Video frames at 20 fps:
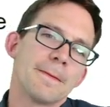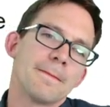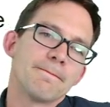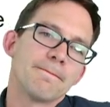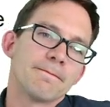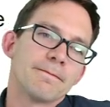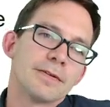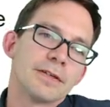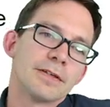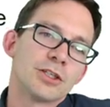
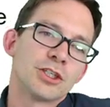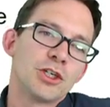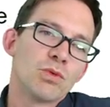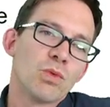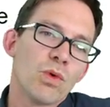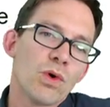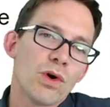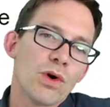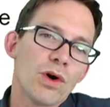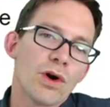She
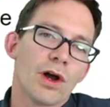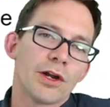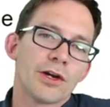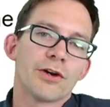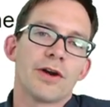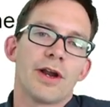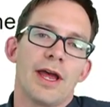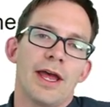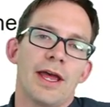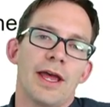wore on her
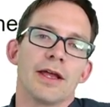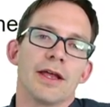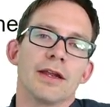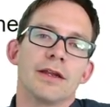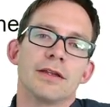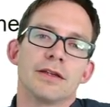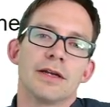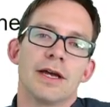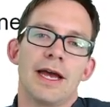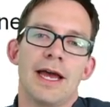head
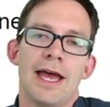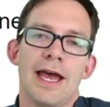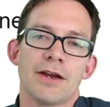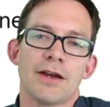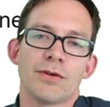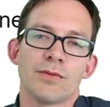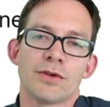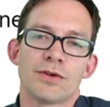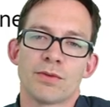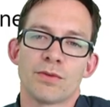a hat
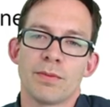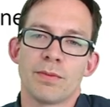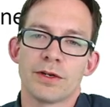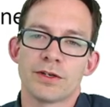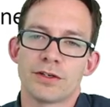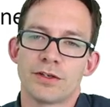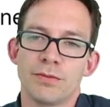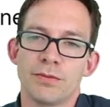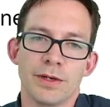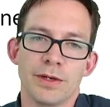which was much
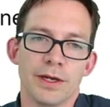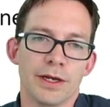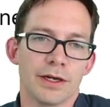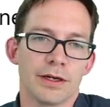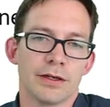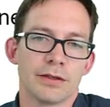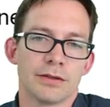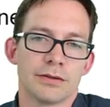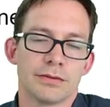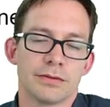too big.
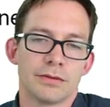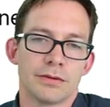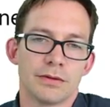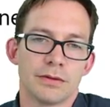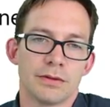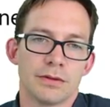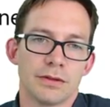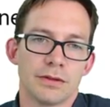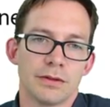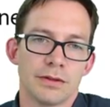
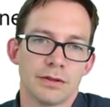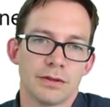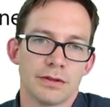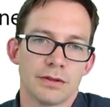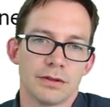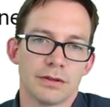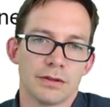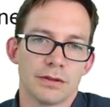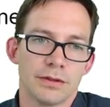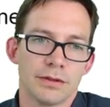
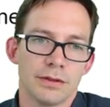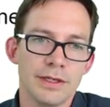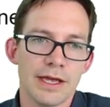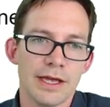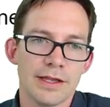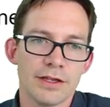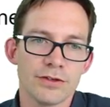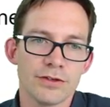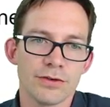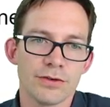Yeah,
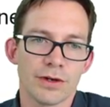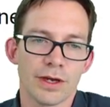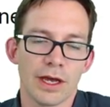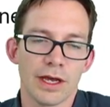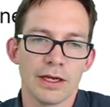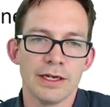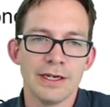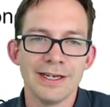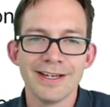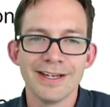that's okay.
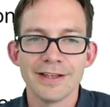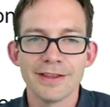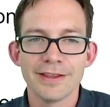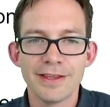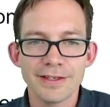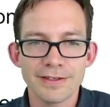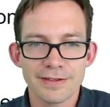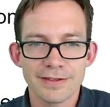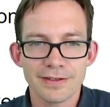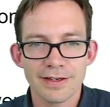
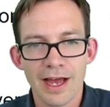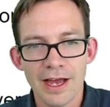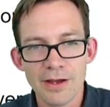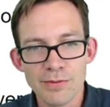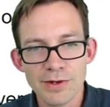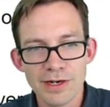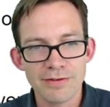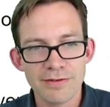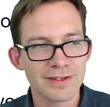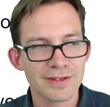This, I would
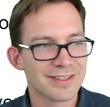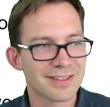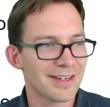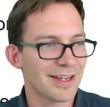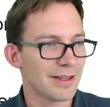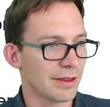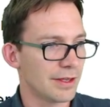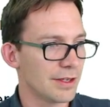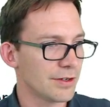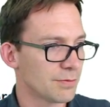even say
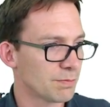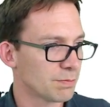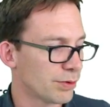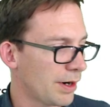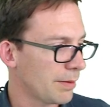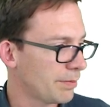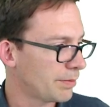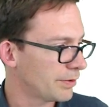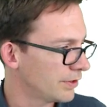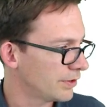that this
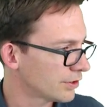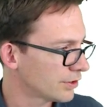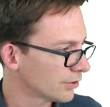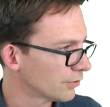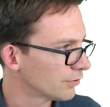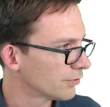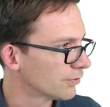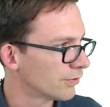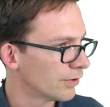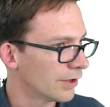prepositional
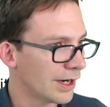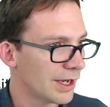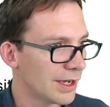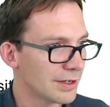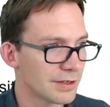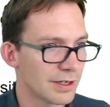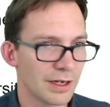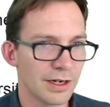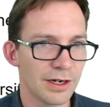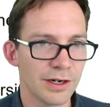phrase
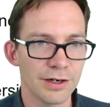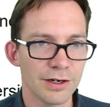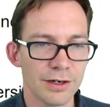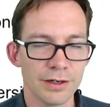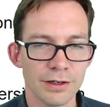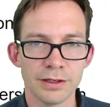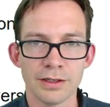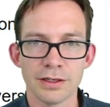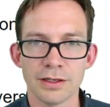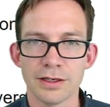here
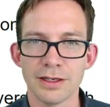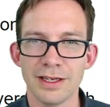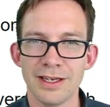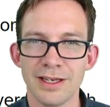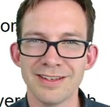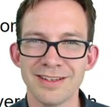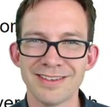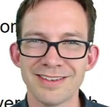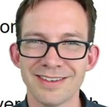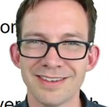
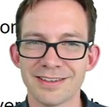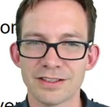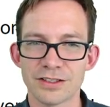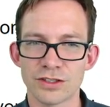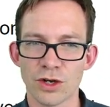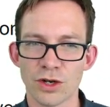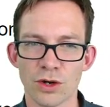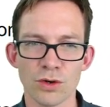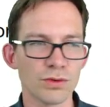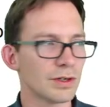isn't
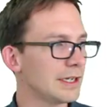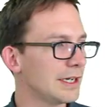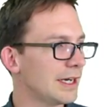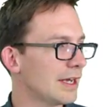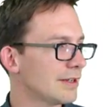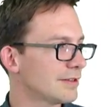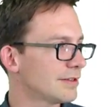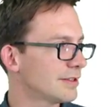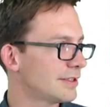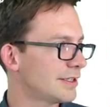totally
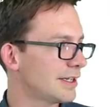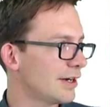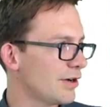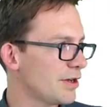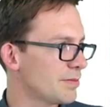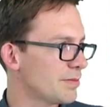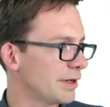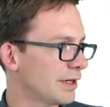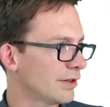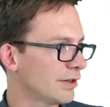necessary,
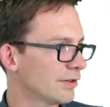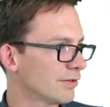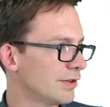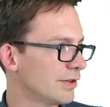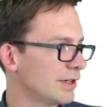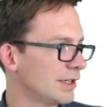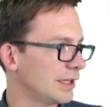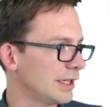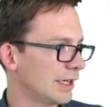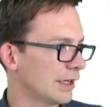because
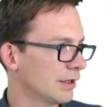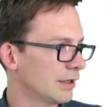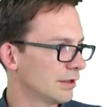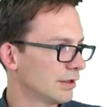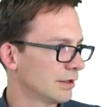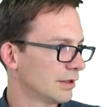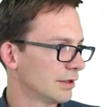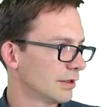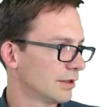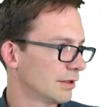really,
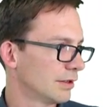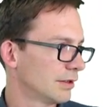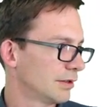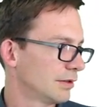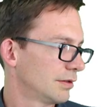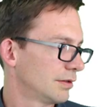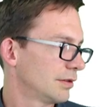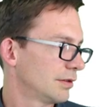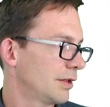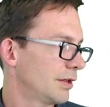
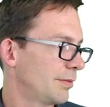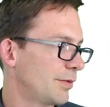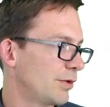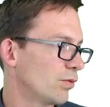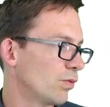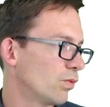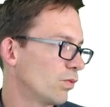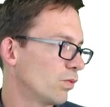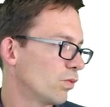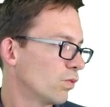I
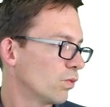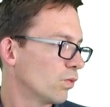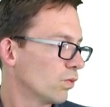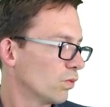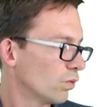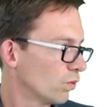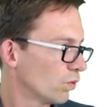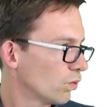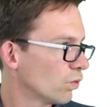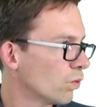mean,
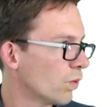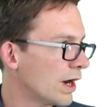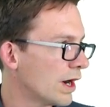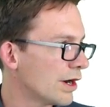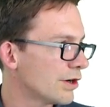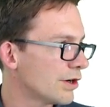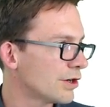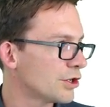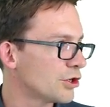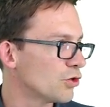where do
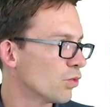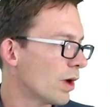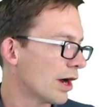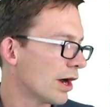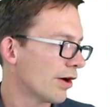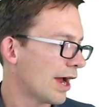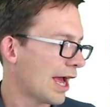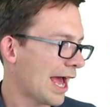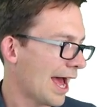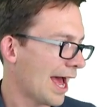you wear a
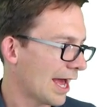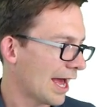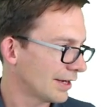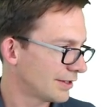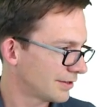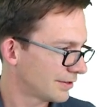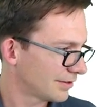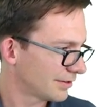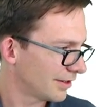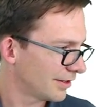hat
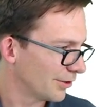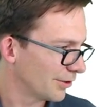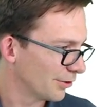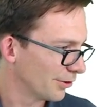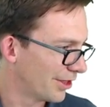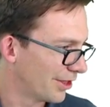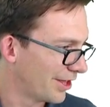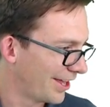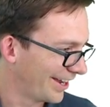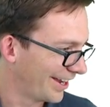other
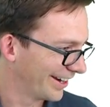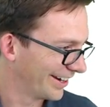than